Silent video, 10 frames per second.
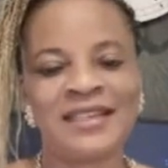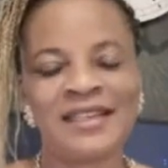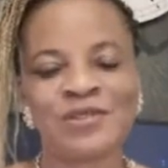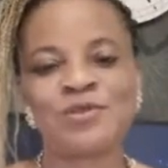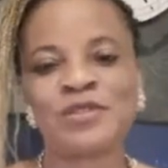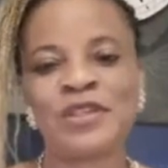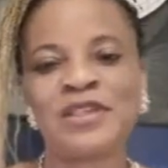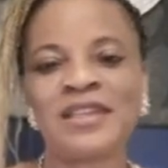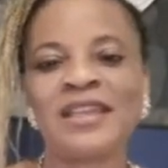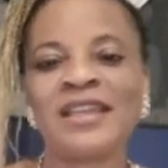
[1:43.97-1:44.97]
that
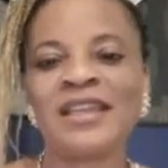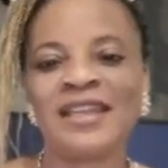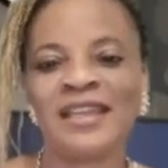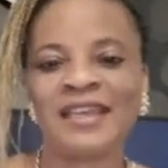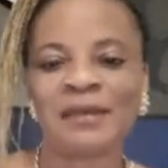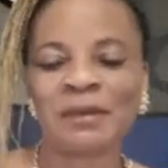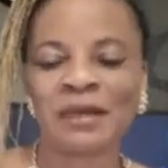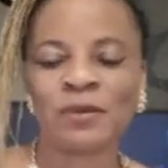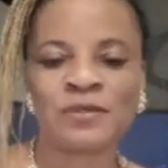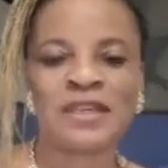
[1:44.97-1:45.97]
today,
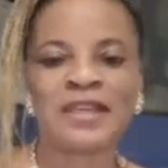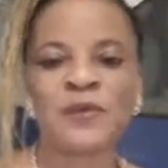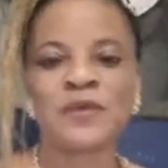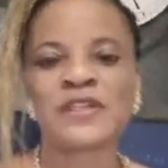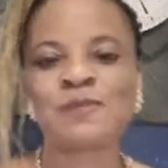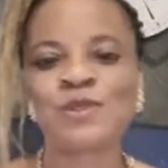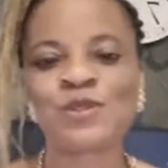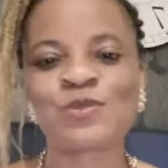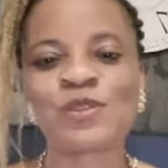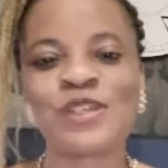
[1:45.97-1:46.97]
Hosanna Winners
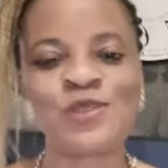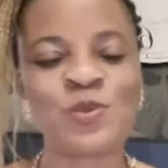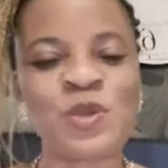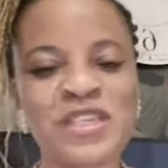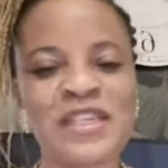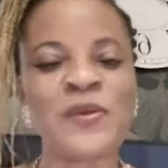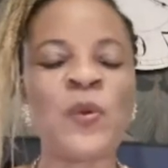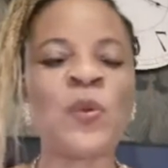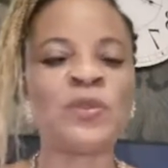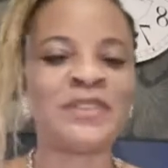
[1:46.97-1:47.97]
Ministry is 1 year
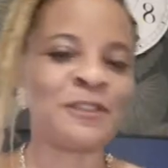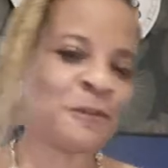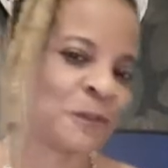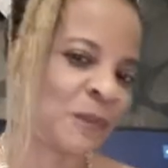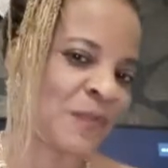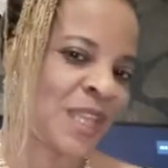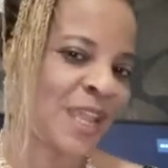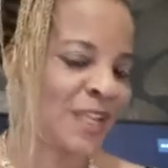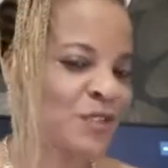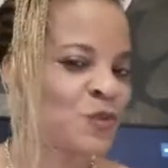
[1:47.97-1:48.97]
old.
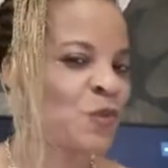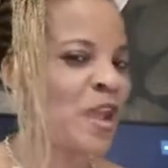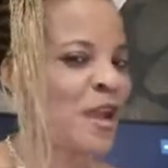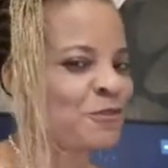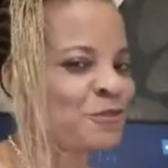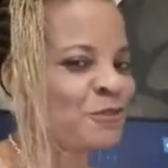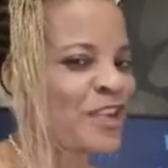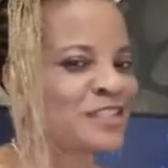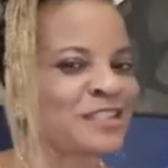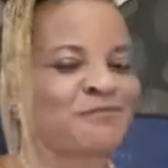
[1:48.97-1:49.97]
And that is why I've
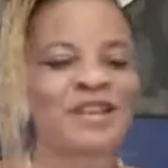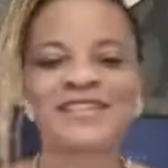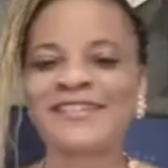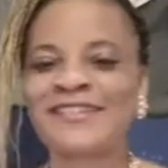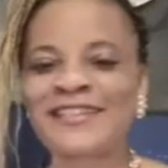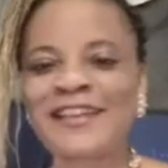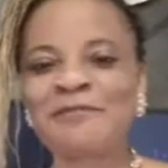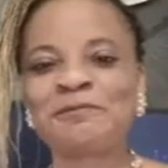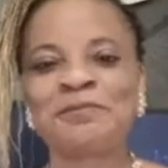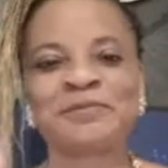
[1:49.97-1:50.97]
invited my sister.
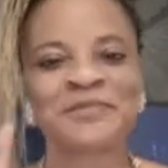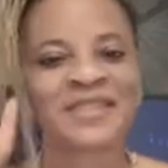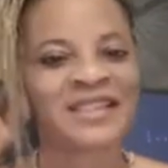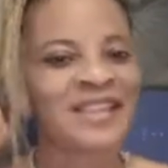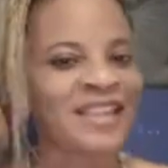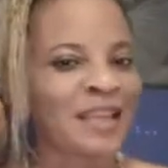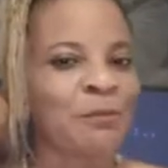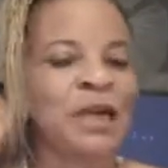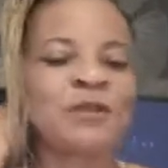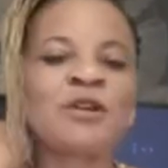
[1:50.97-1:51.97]

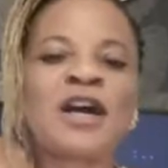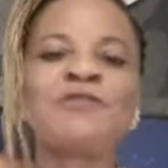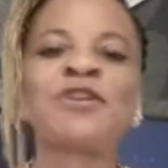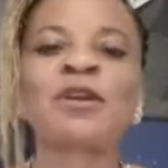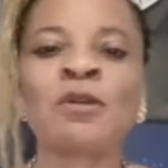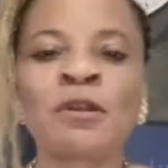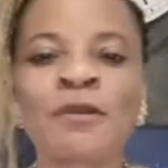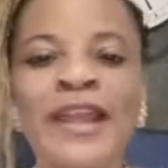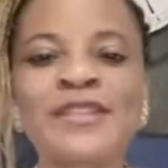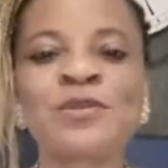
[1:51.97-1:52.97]
I don't have a
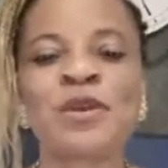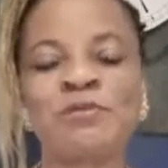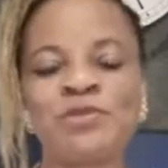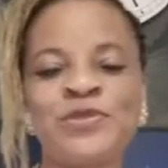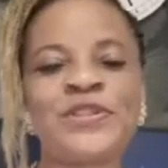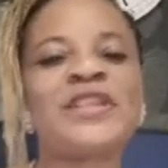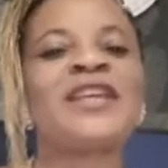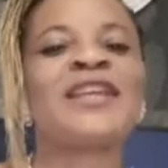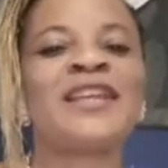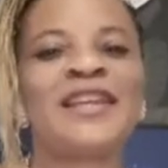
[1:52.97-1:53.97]
right to her
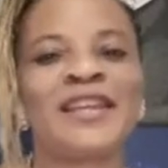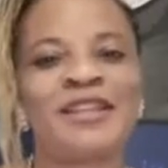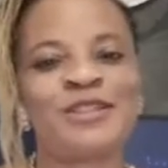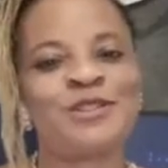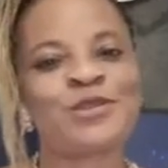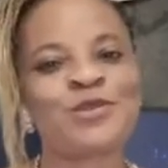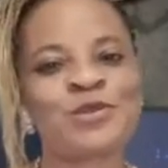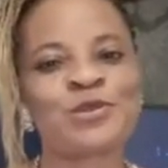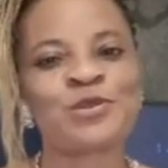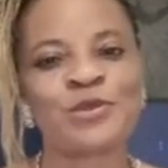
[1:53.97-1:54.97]
music, just
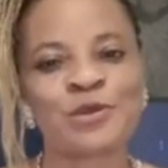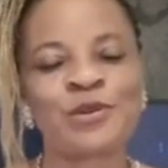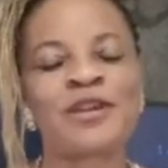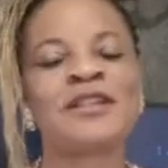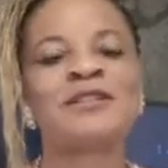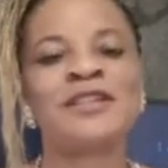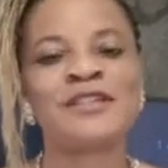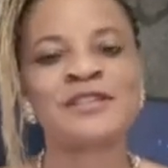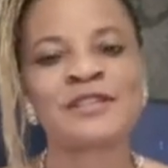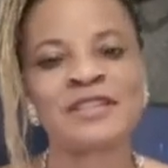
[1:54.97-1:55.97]
to
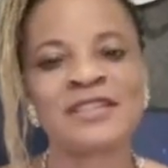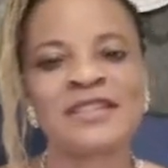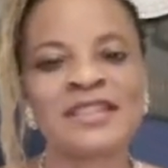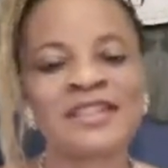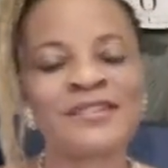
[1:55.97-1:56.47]
congratulate the